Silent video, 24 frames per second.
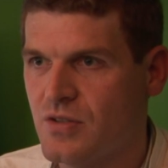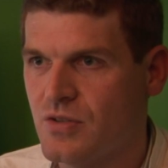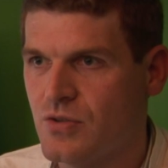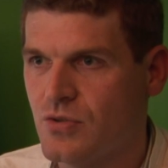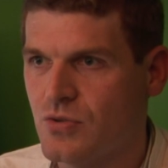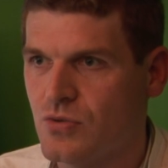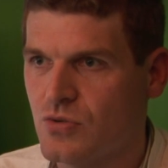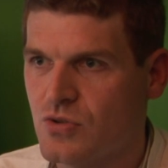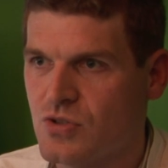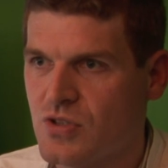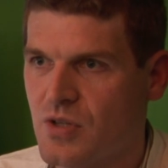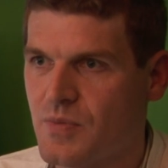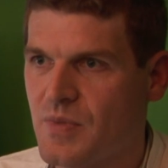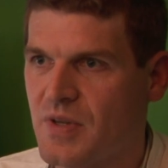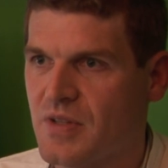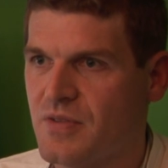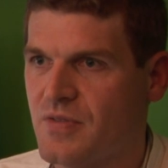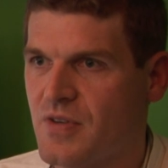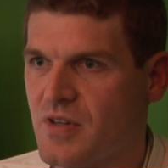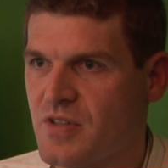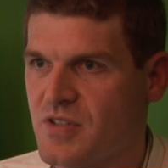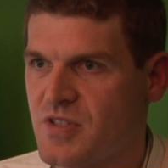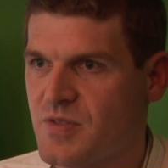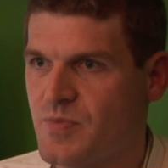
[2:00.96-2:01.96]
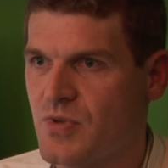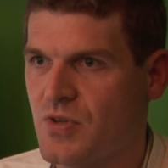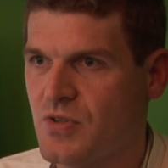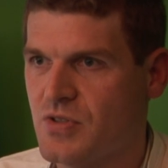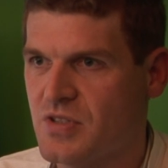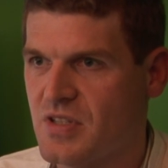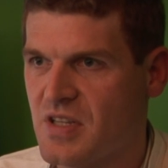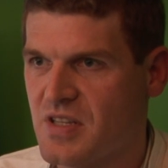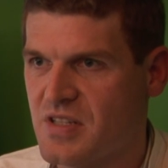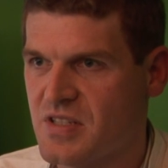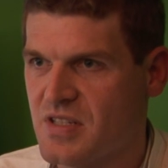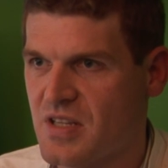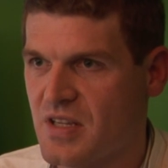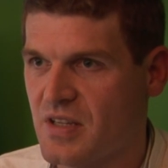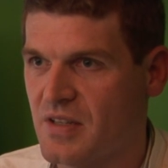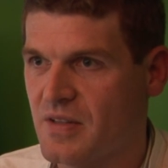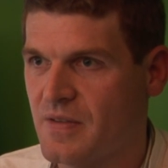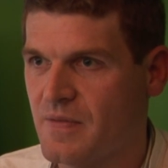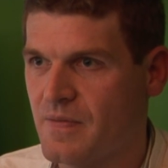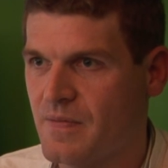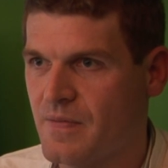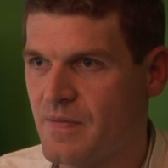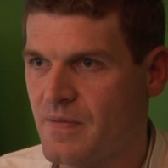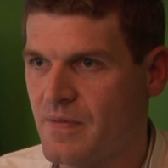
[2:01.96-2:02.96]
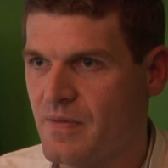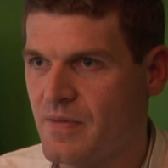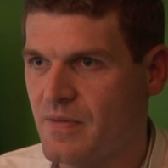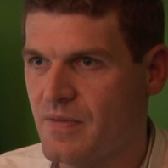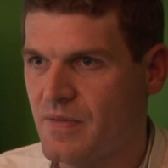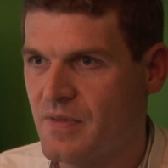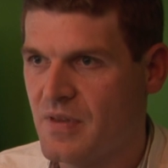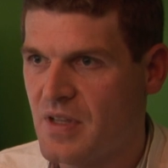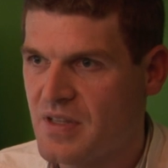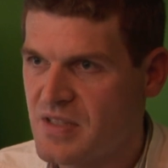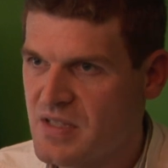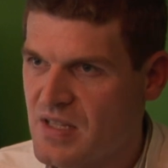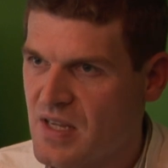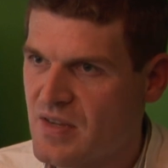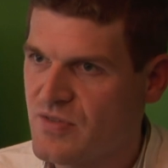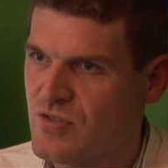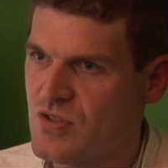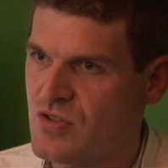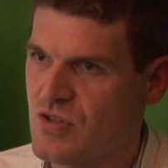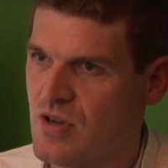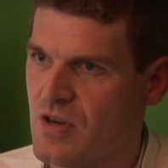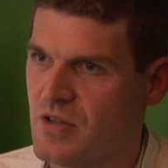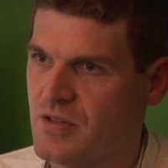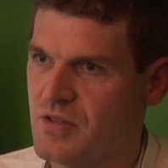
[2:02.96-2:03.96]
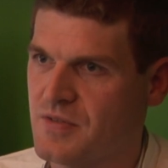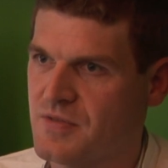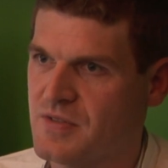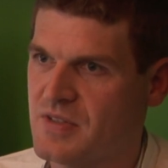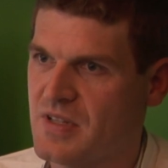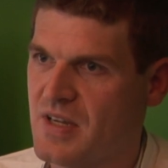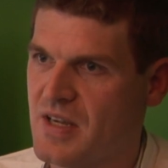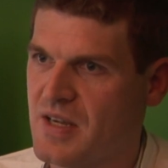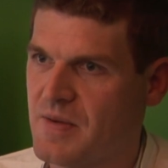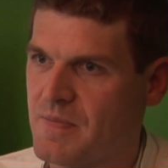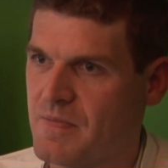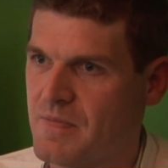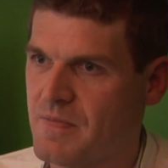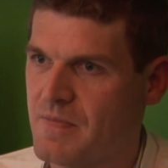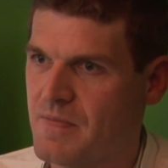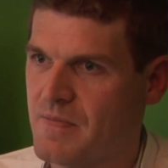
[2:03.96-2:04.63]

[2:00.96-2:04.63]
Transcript: to do some advanced processing. That saves us a lot of time.